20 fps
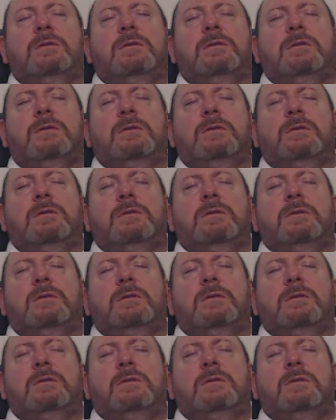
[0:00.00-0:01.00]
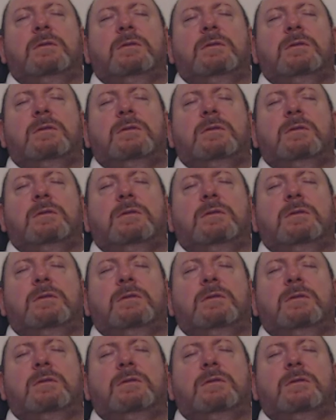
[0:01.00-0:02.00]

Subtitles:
Nobody speaks.